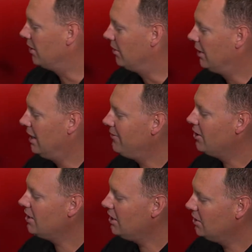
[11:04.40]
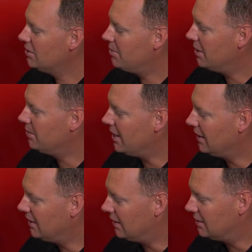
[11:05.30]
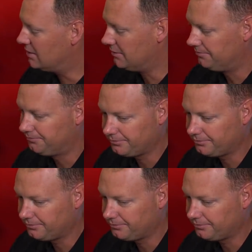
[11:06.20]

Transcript: though, if you're going to use a pump like this,